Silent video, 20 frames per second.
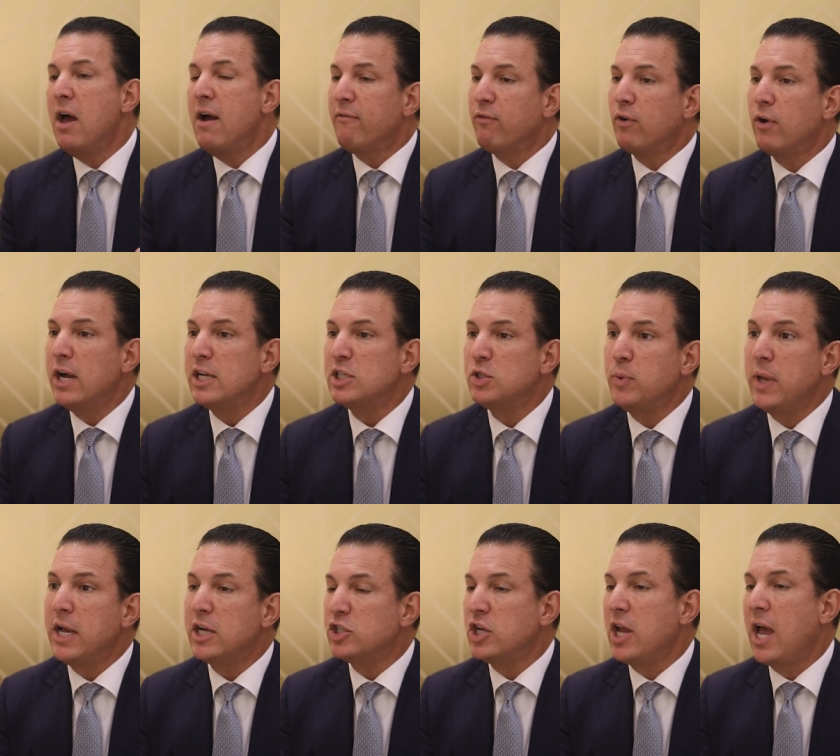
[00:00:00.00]
For us, we
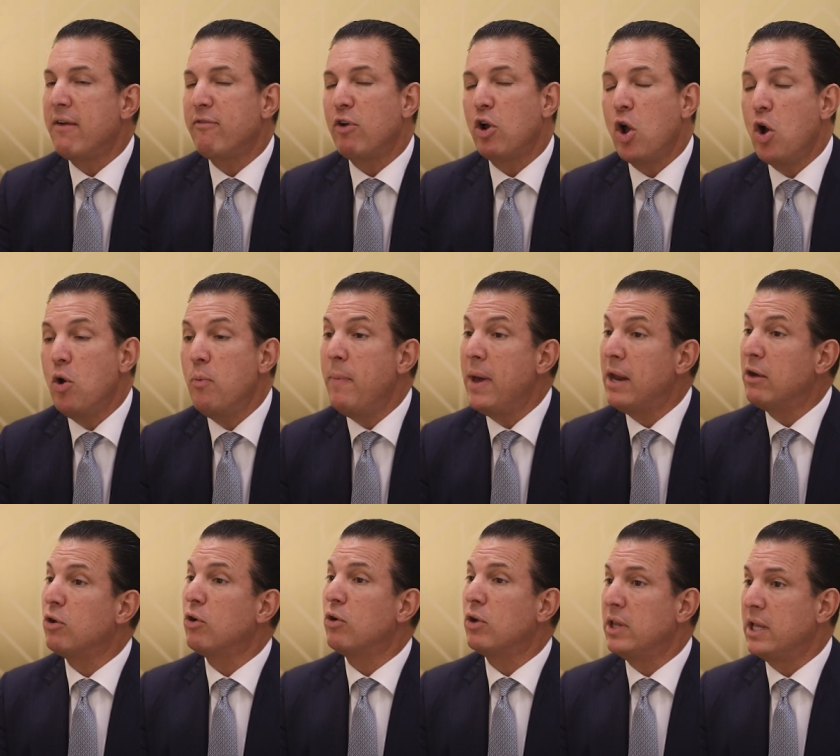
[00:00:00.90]
actually have our own
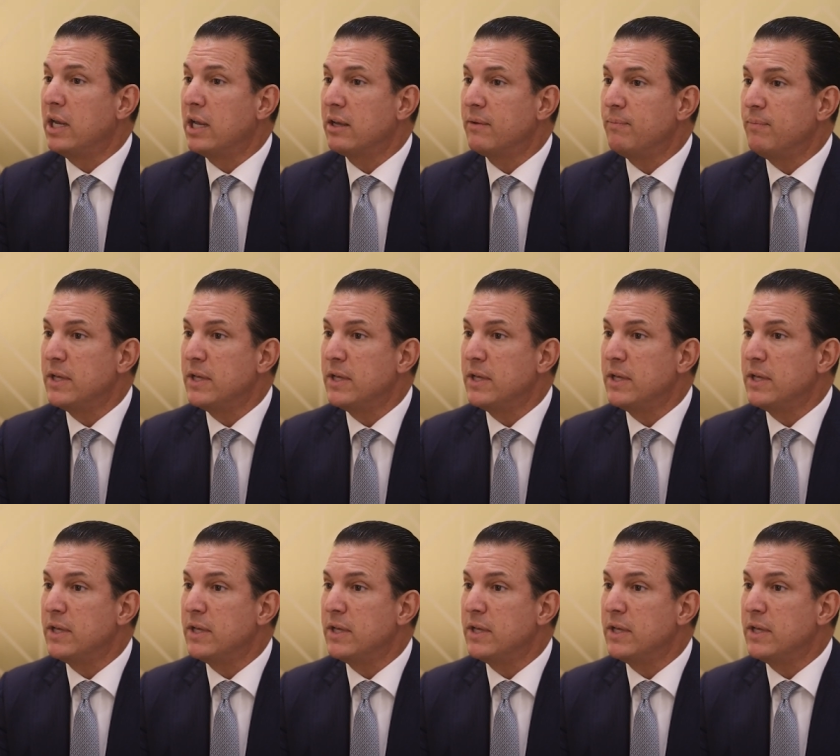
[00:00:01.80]
medical clinic.